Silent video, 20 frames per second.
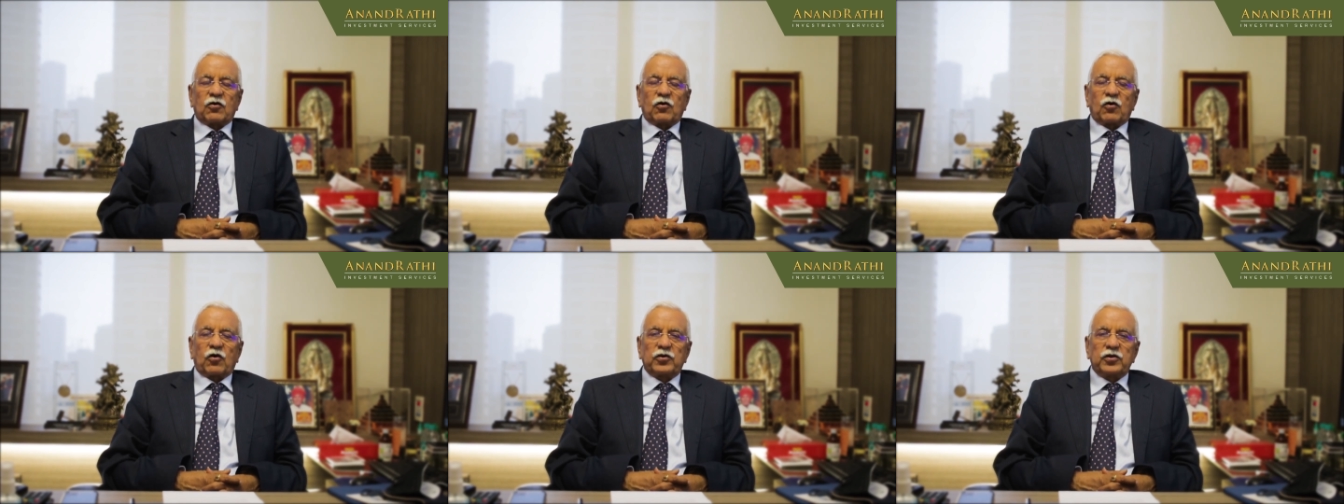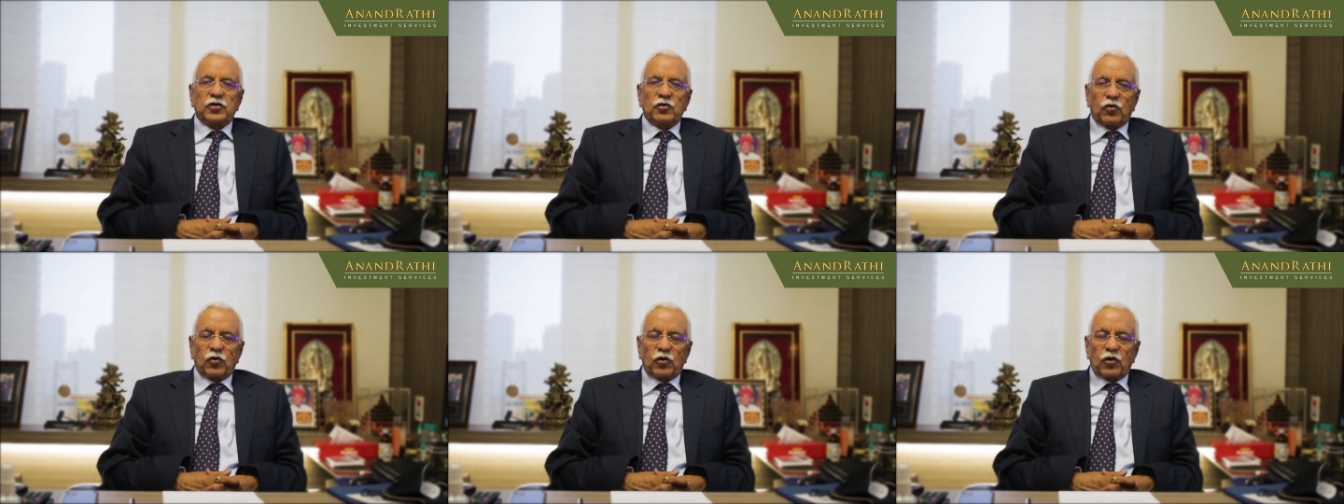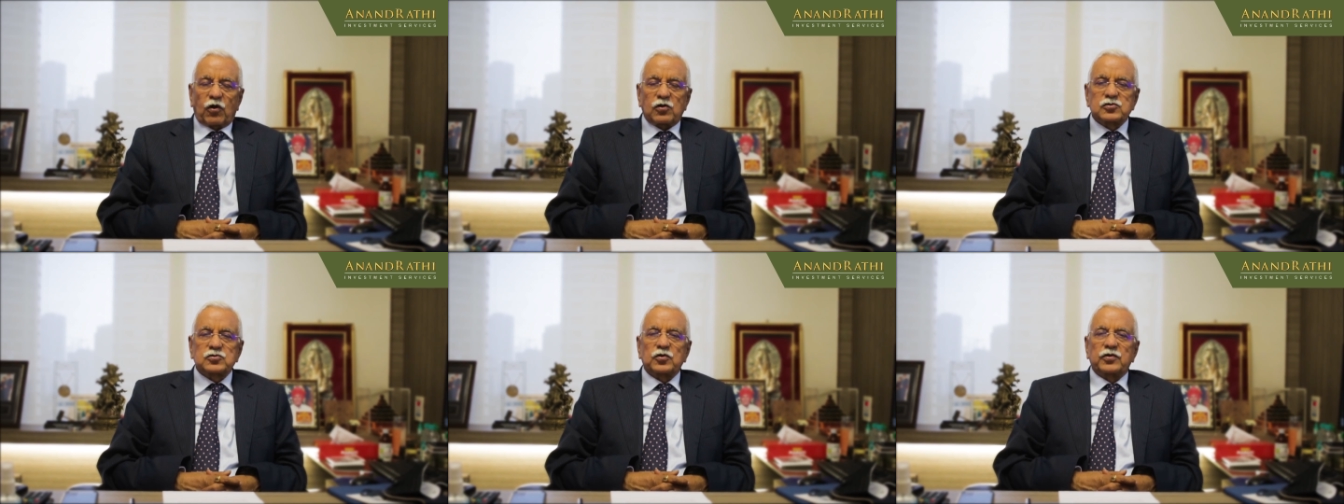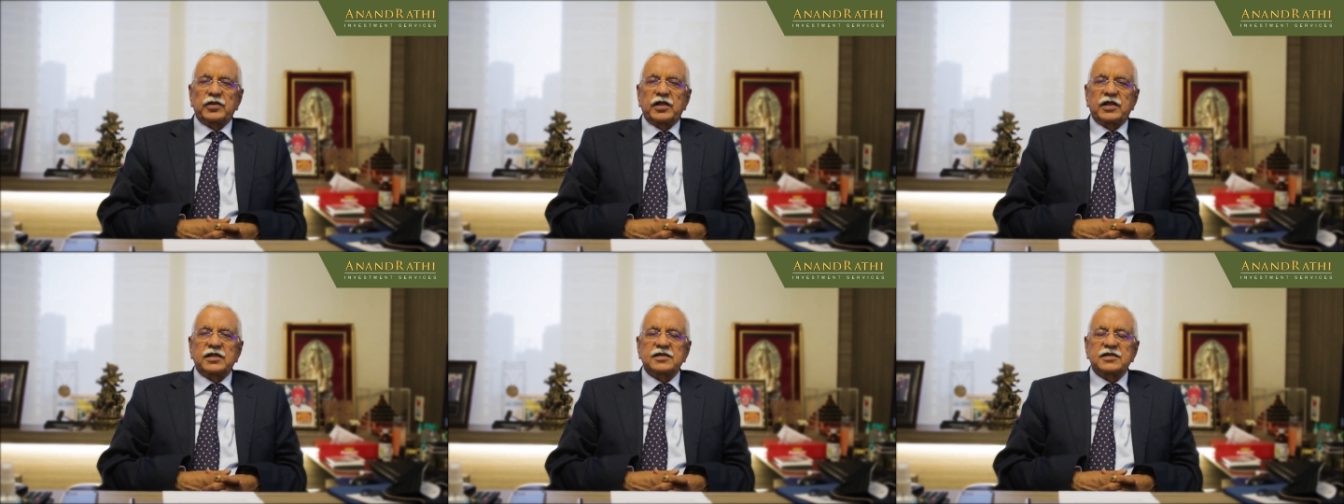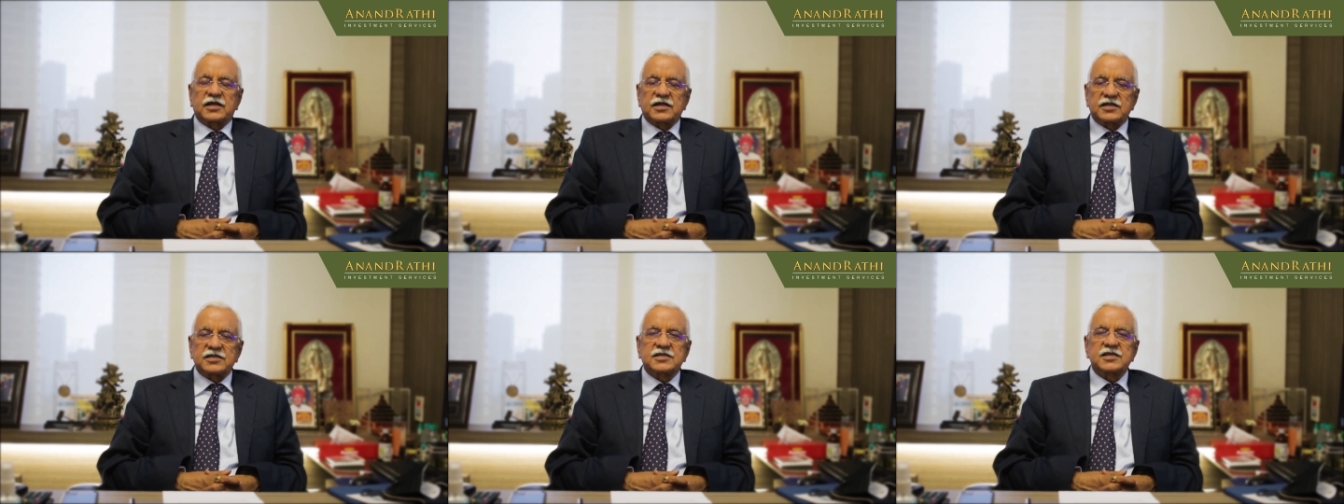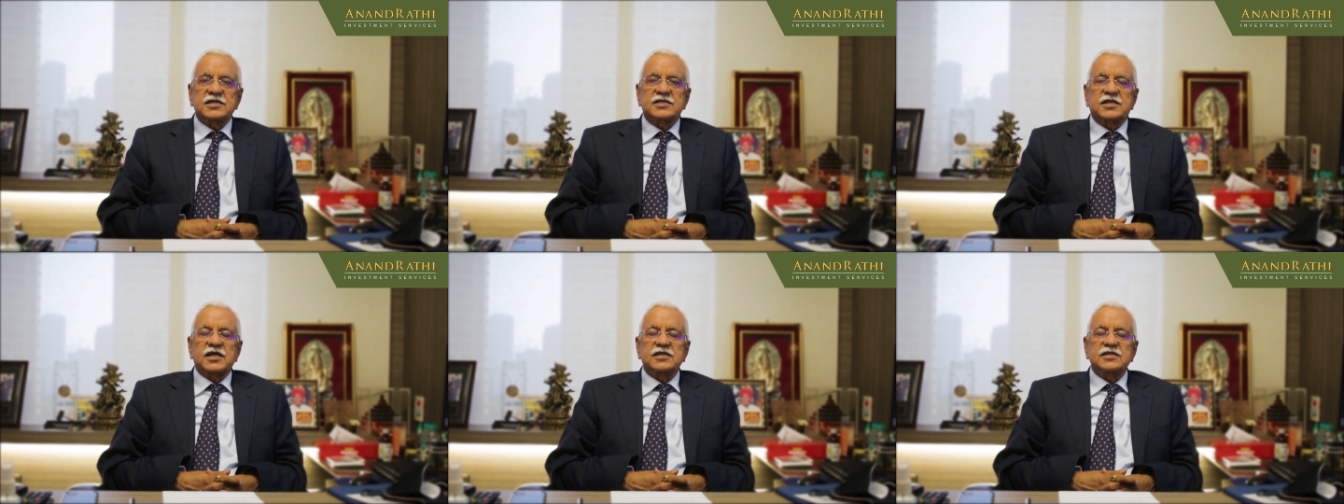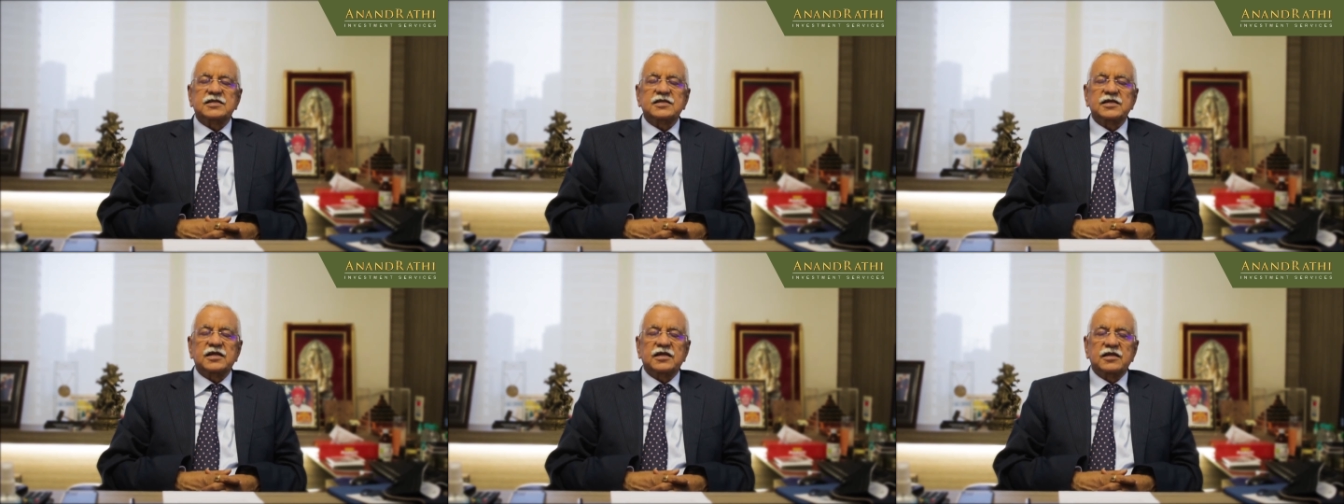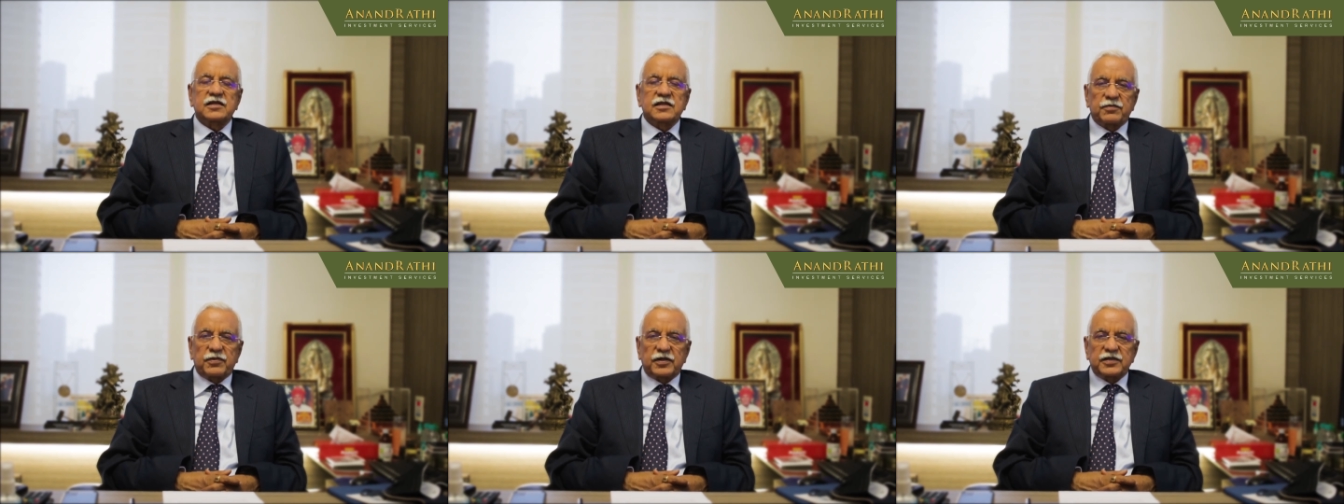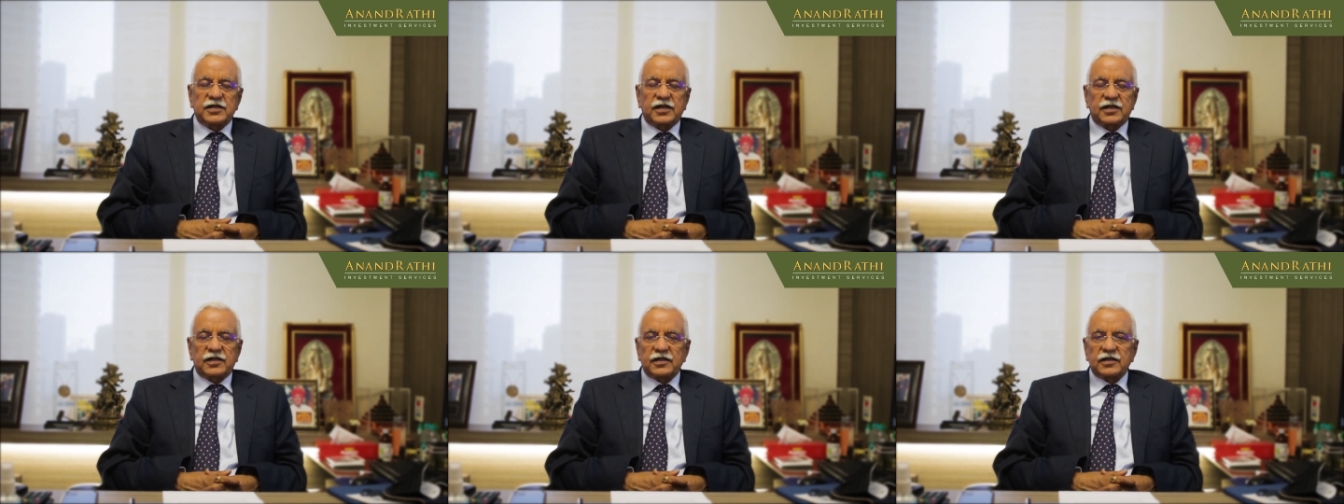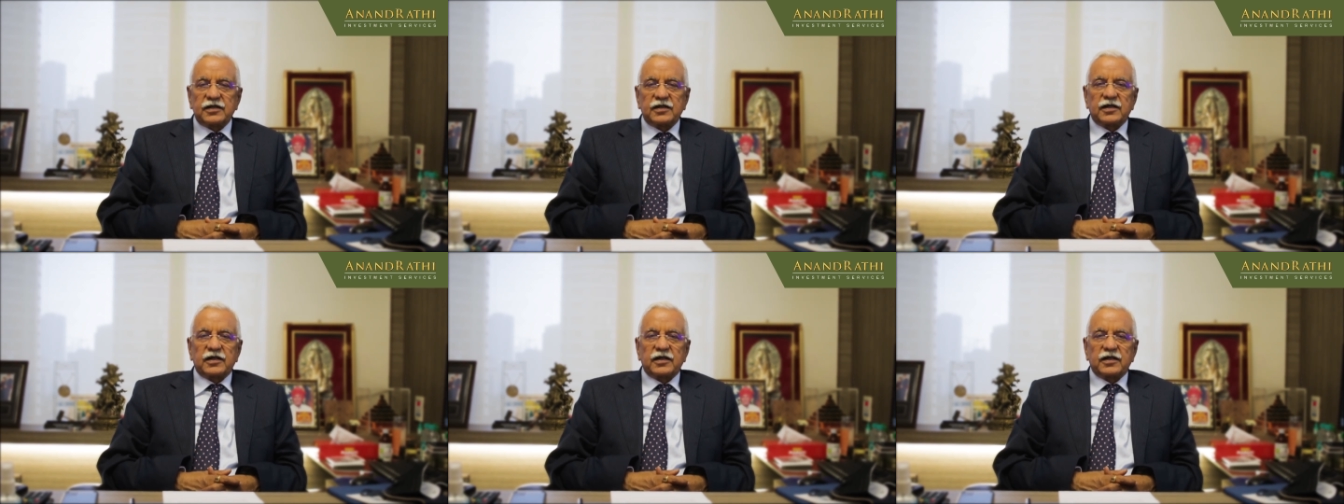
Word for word: On the whole, also there is a consistency in the budget.